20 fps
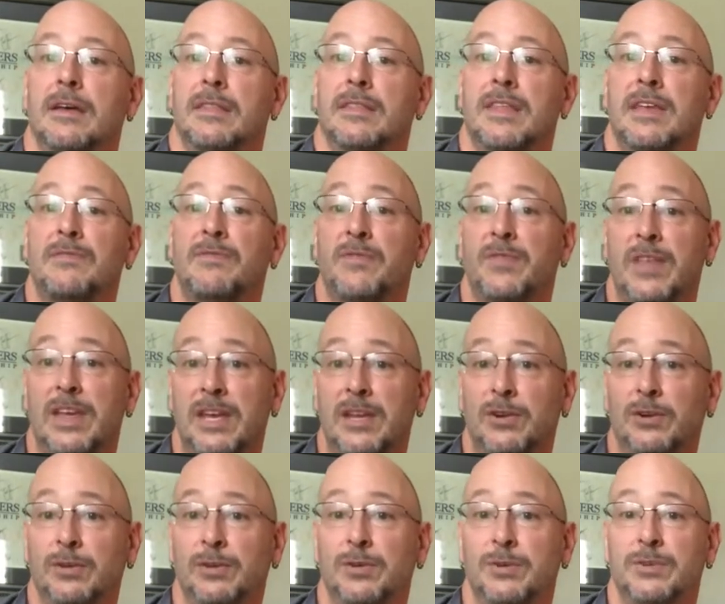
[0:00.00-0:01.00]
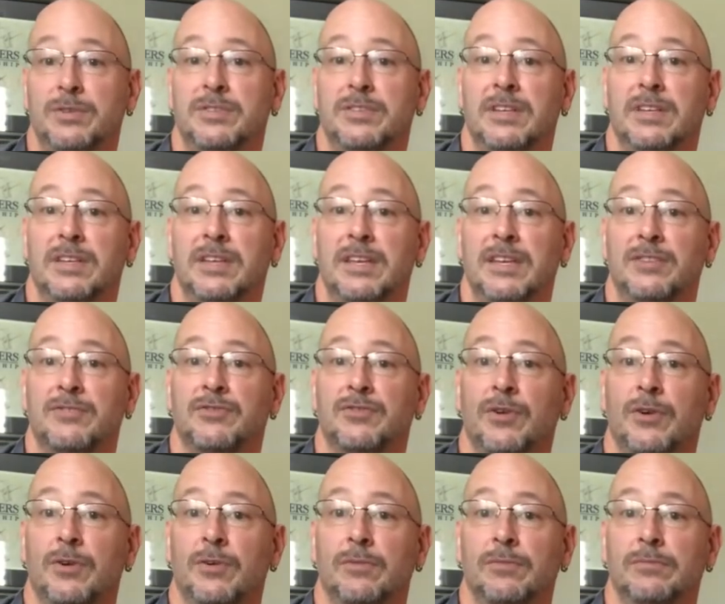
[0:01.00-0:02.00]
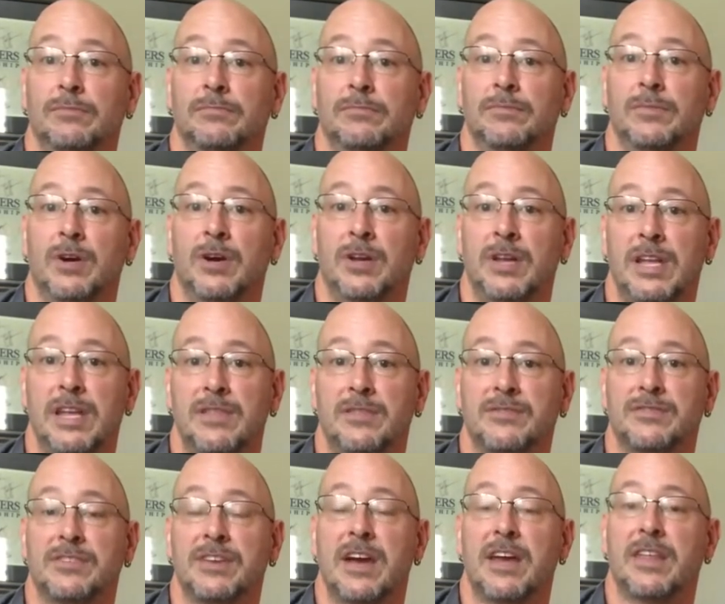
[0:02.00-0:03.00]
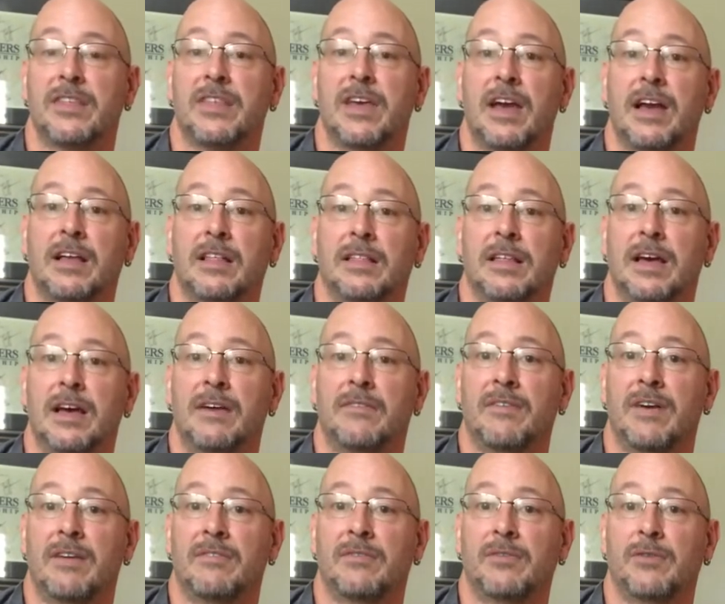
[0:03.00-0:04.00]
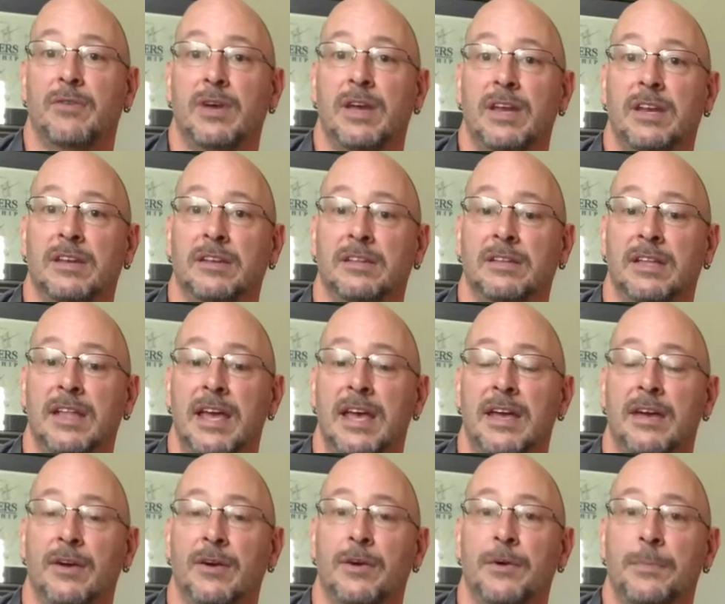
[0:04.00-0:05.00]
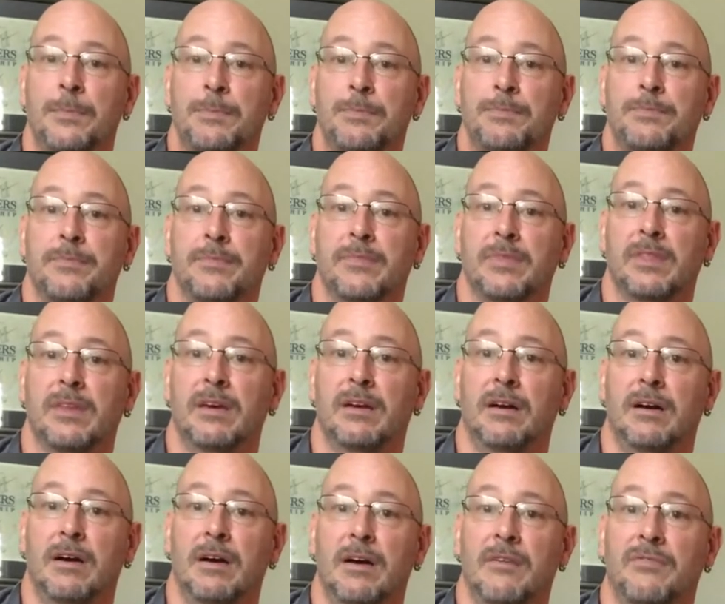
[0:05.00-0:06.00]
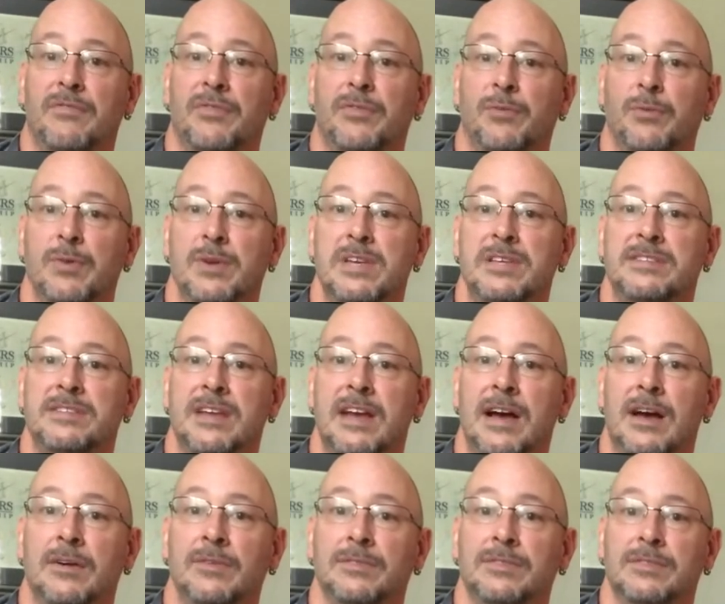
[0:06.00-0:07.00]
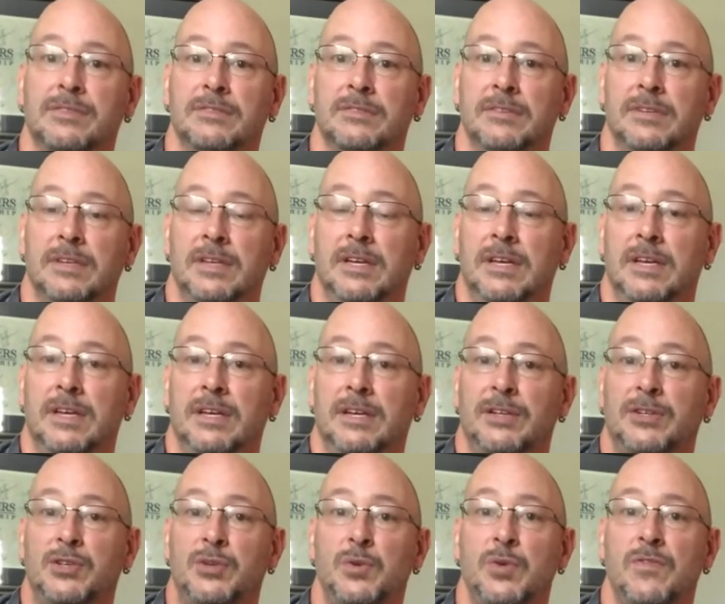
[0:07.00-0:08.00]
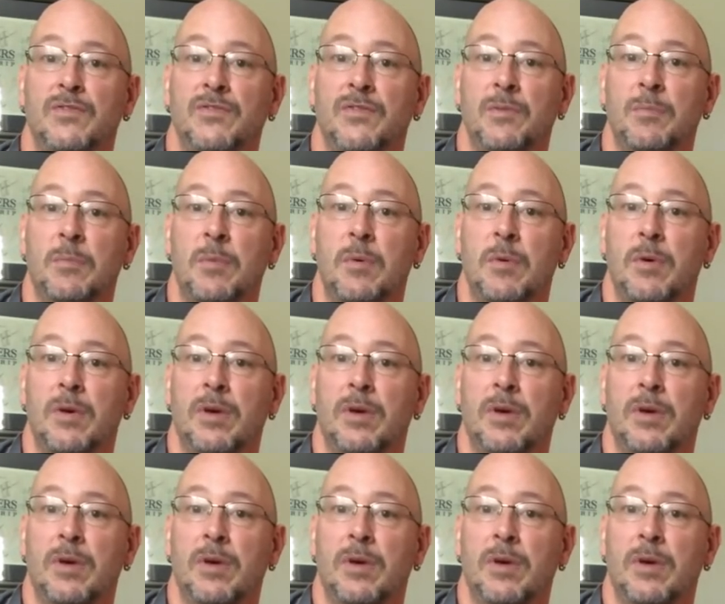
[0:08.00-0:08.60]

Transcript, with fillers: Then for the interludes and the intro, on either side of that clav, I've created a layer uh, of three sounds. Two of them